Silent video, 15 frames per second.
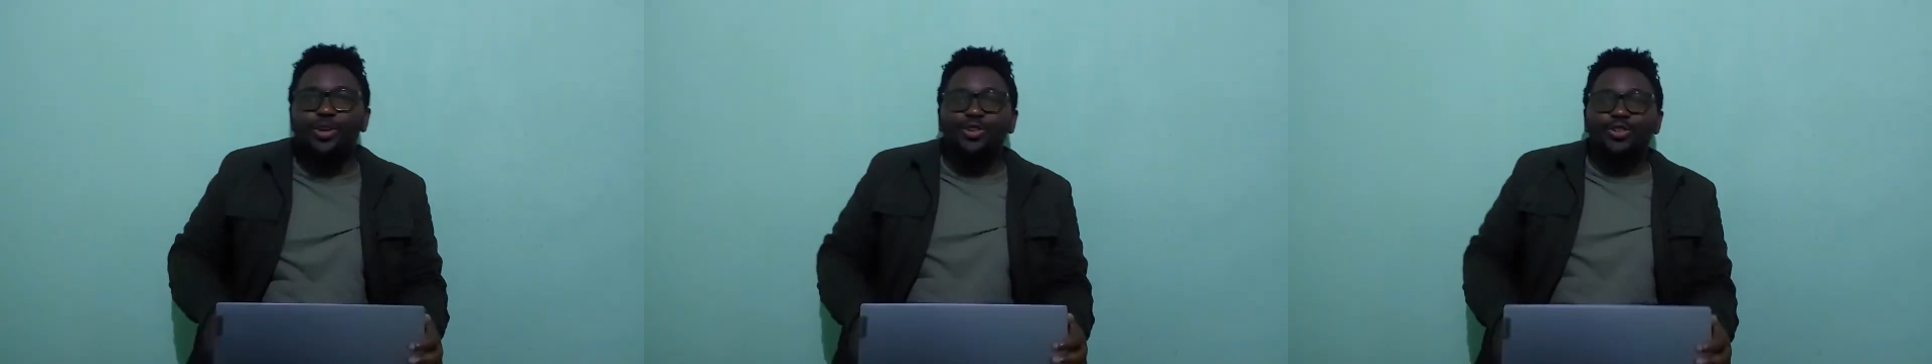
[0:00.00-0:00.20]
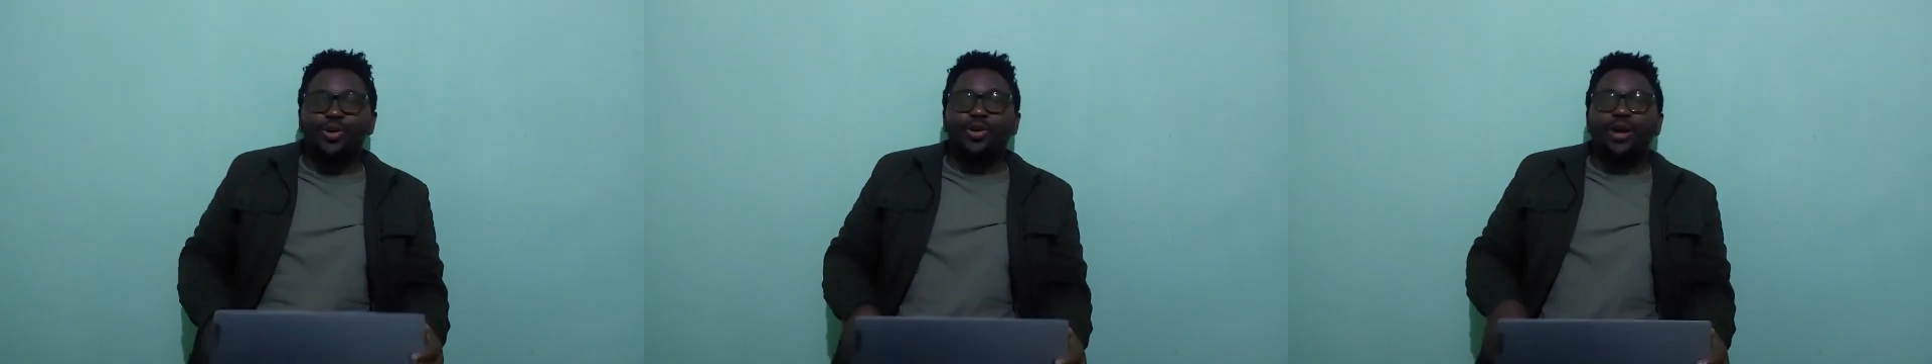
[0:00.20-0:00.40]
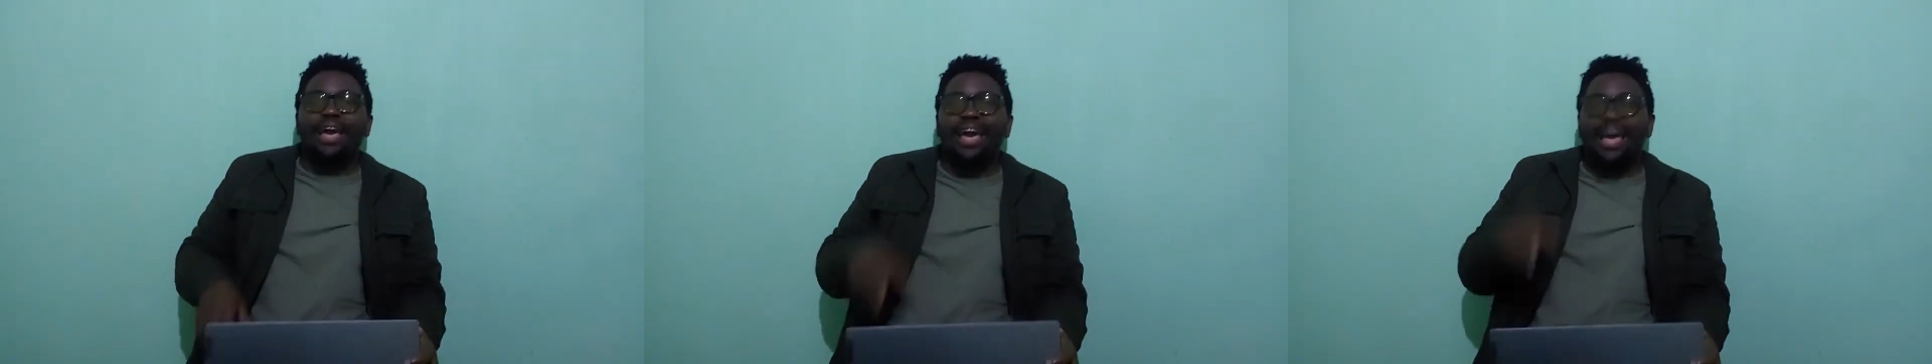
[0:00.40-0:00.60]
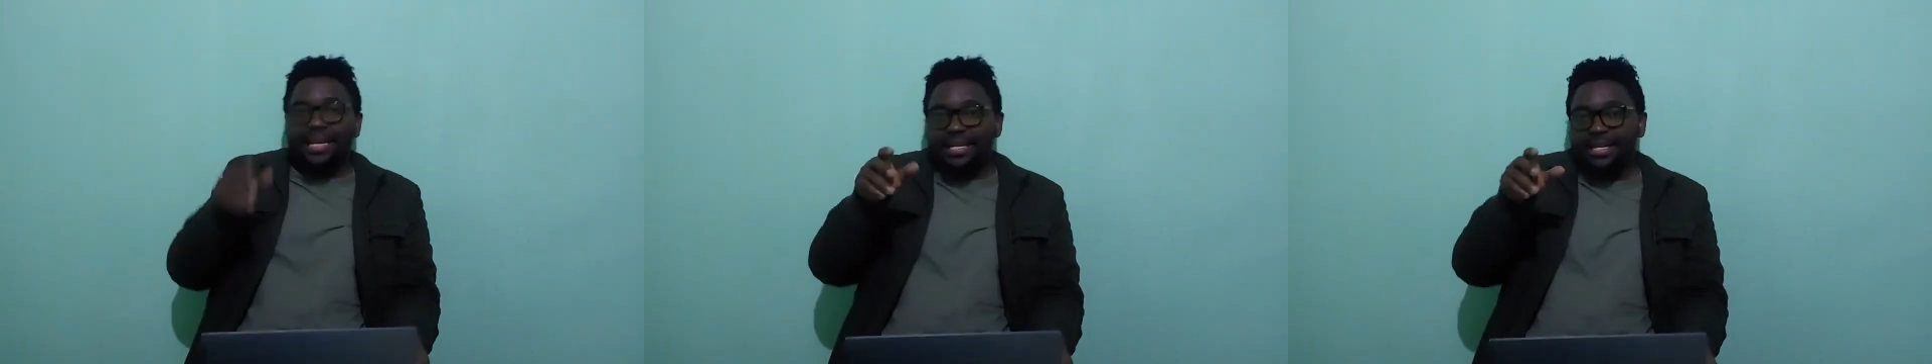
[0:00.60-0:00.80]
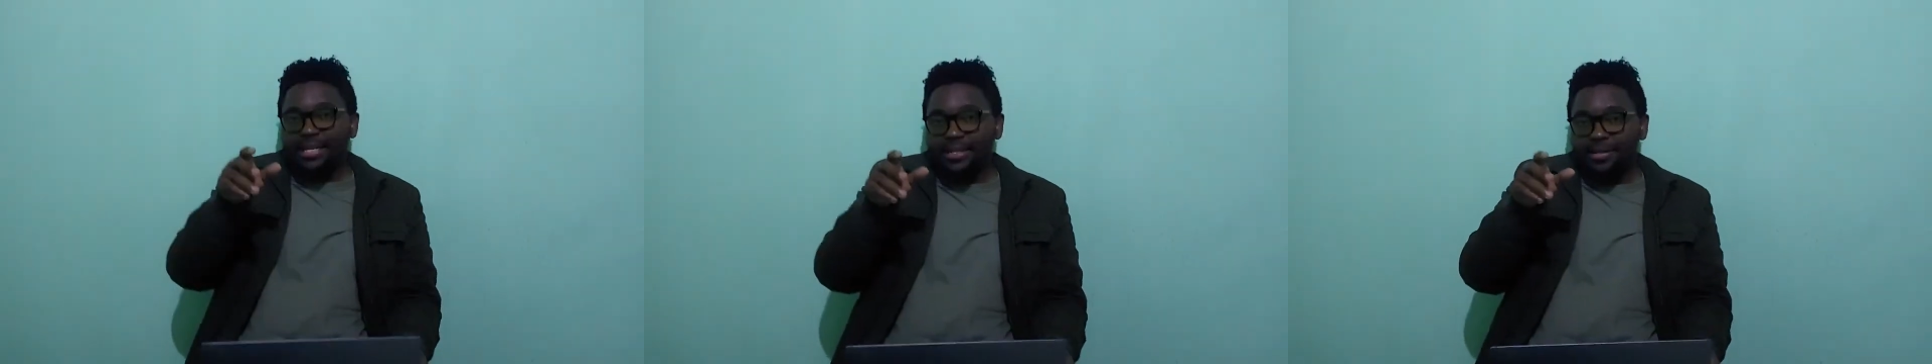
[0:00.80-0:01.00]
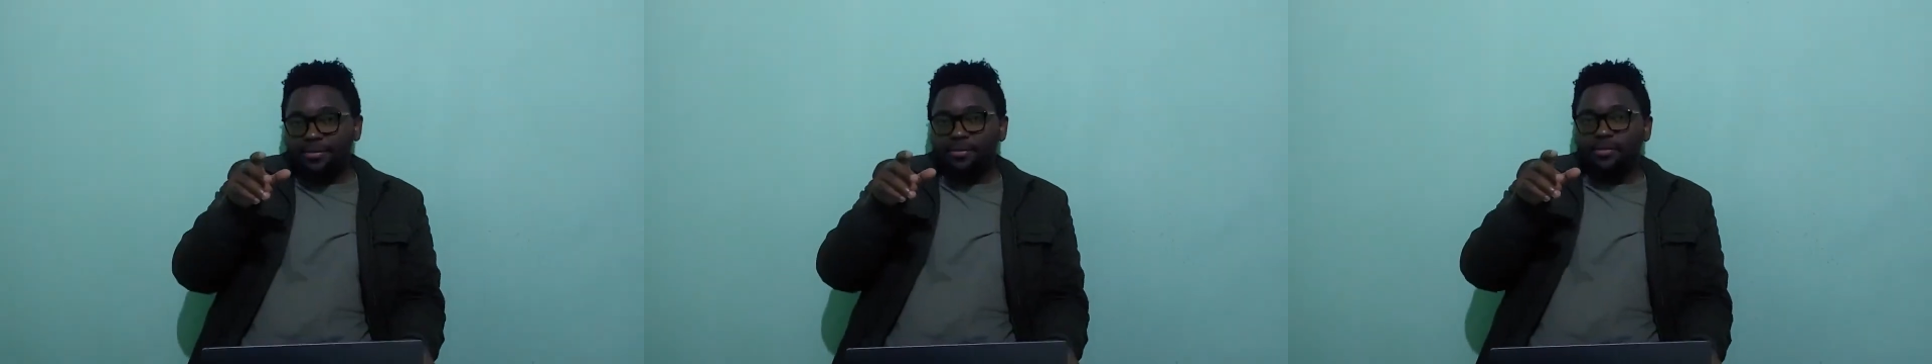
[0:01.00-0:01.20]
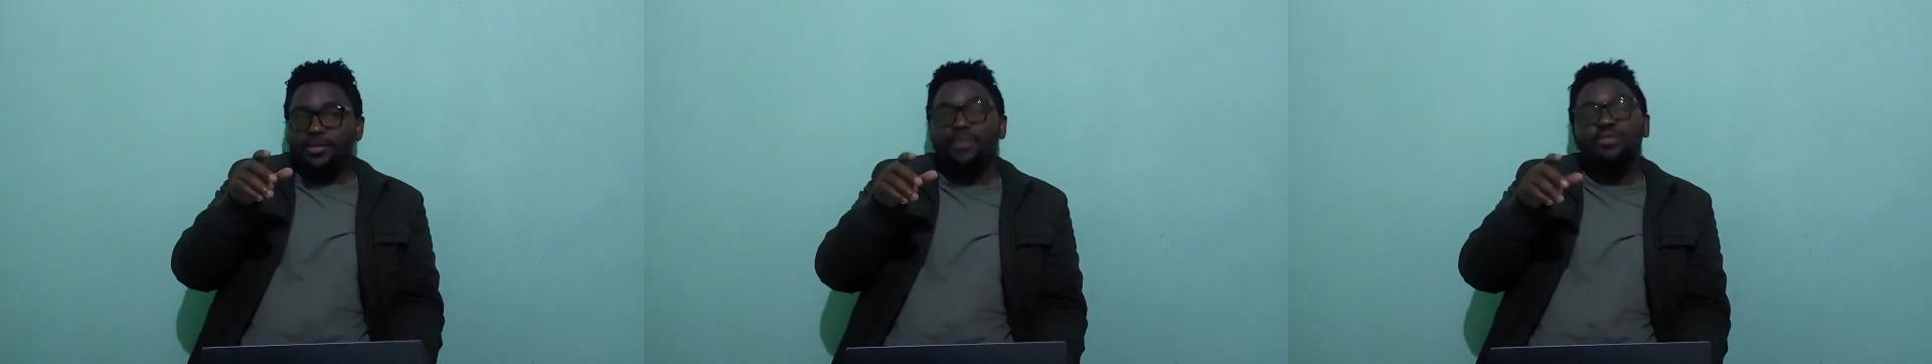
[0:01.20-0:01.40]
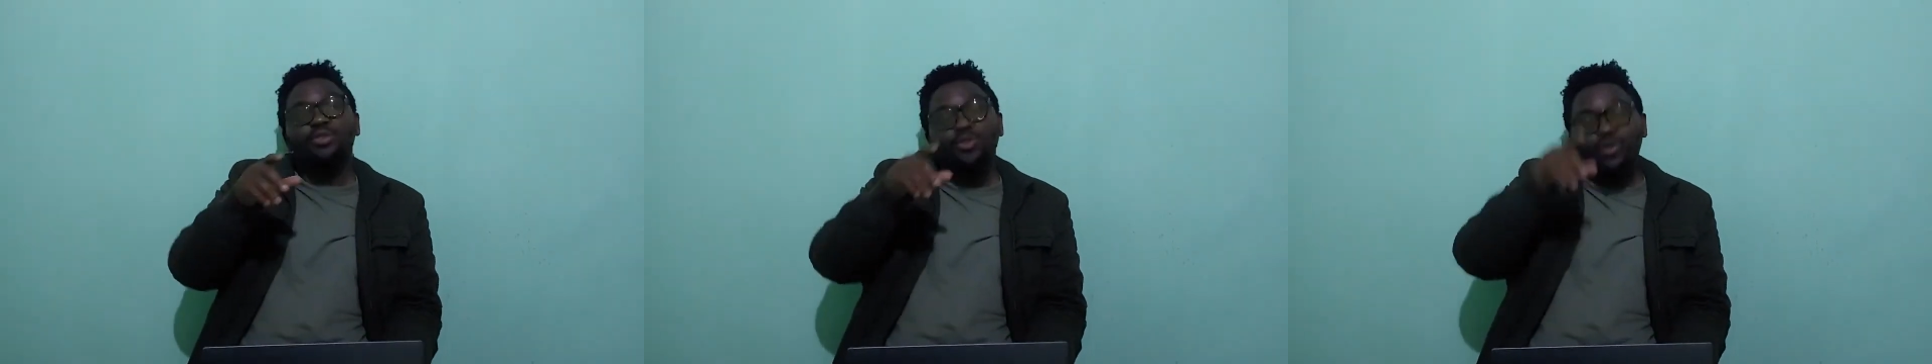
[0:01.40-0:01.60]
So N,
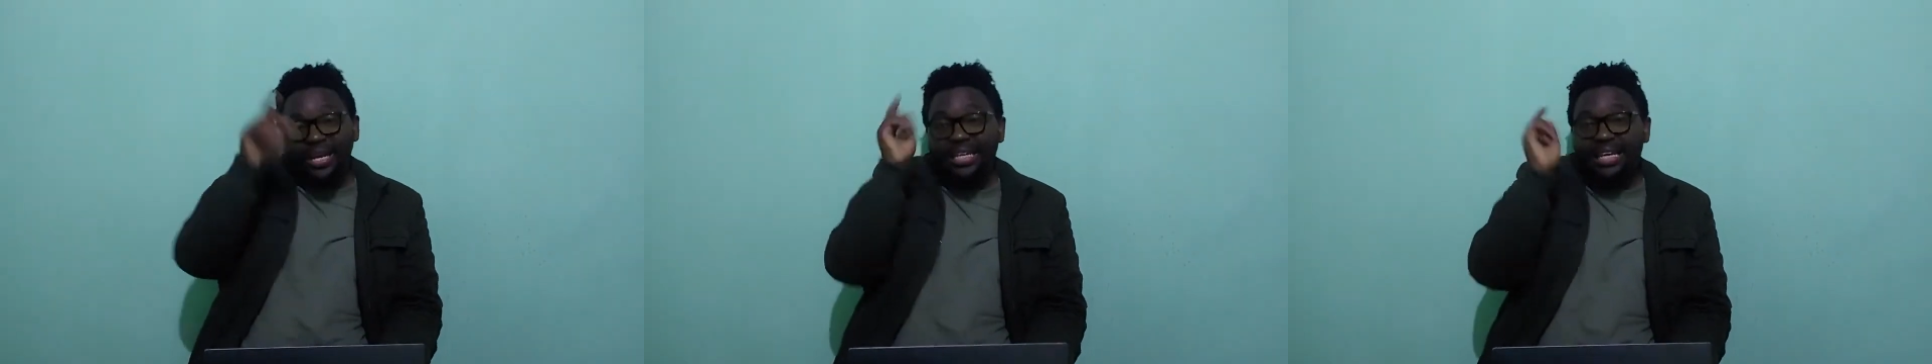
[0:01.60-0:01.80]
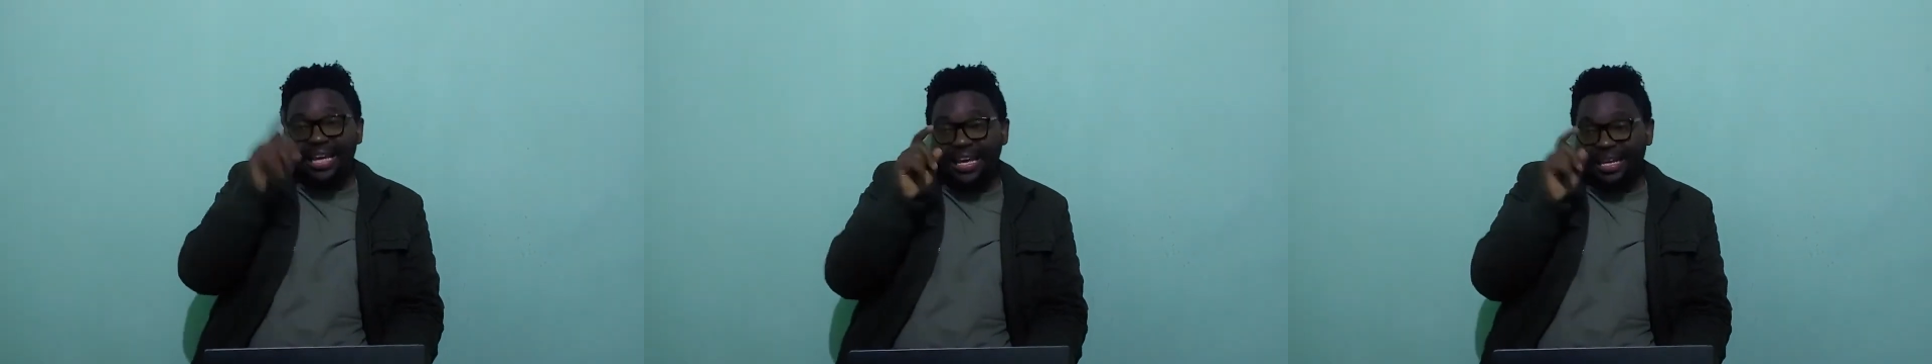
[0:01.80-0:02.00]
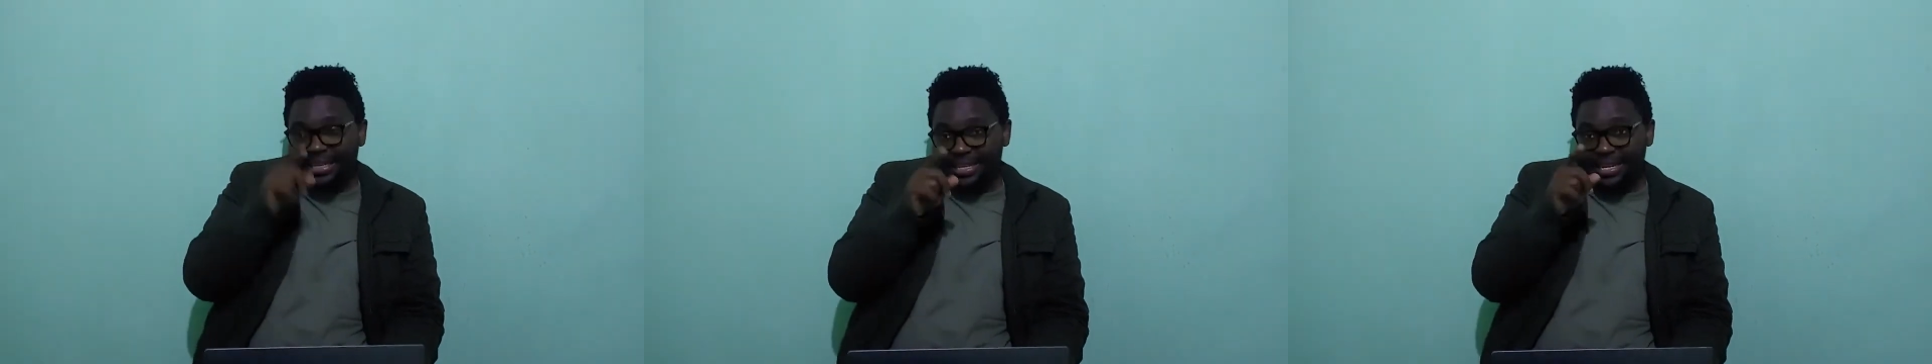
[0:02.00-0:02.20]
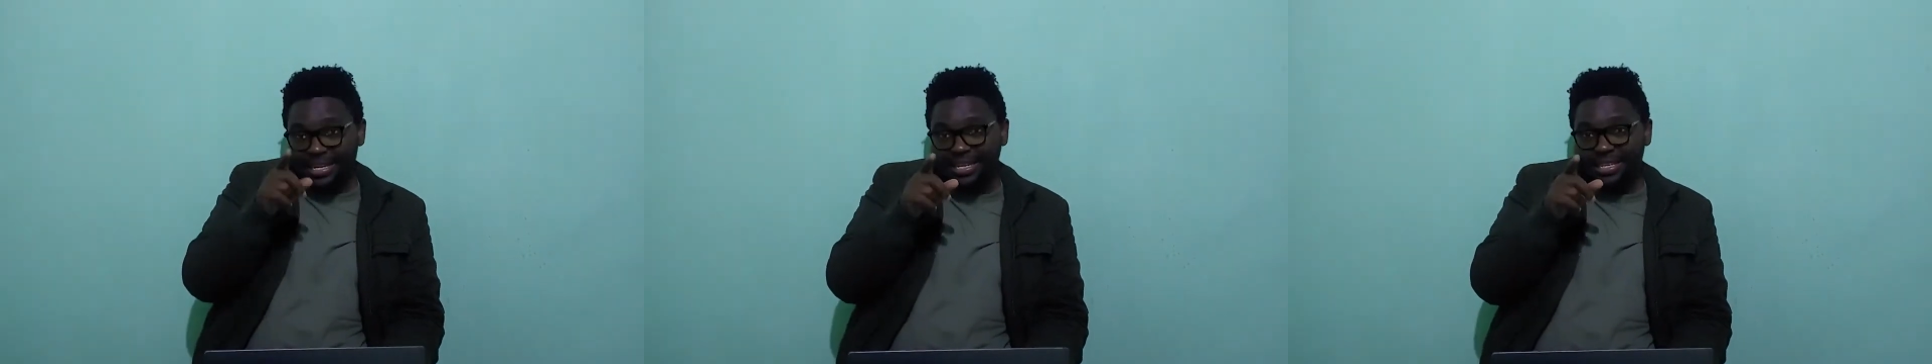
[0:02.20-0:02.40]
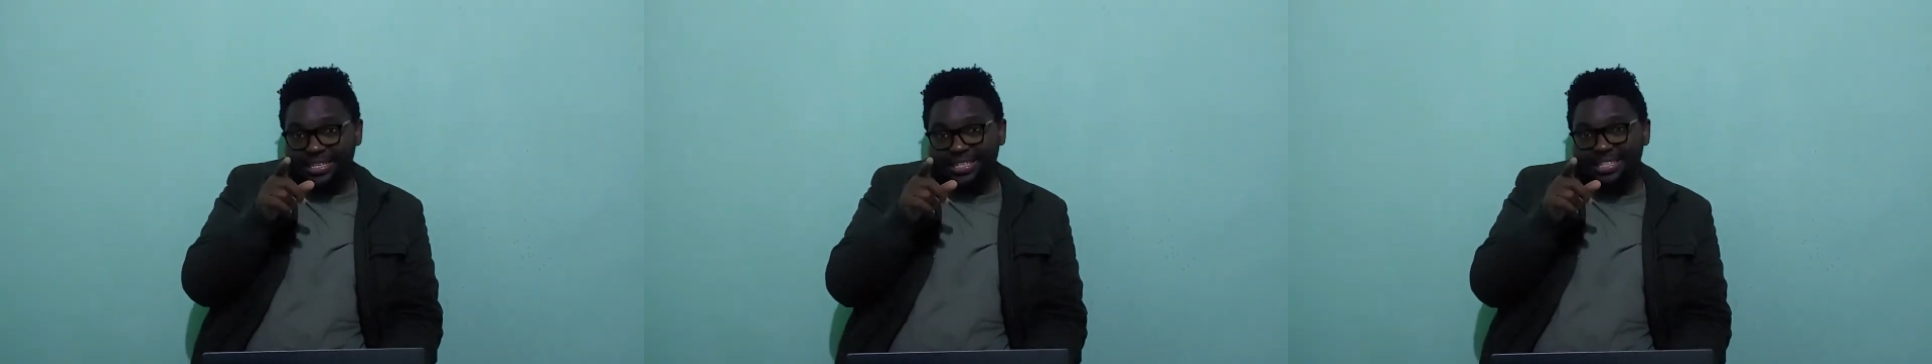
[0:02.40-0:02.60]
if you look at N,